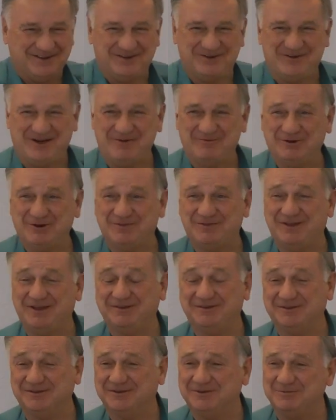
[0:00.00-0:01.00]
You know, I want to
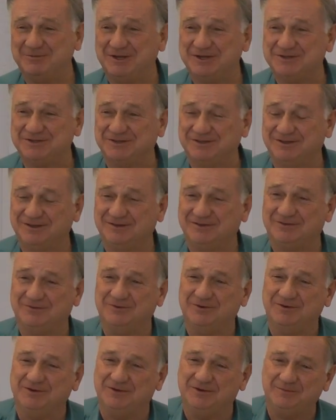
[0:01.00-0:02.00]
thank the Commission. It's
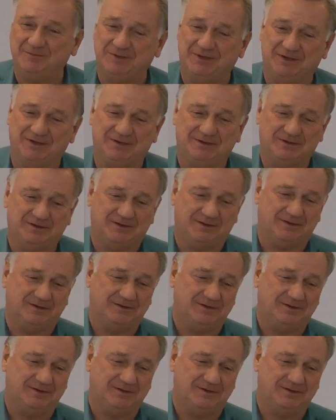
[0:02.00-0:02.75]
really been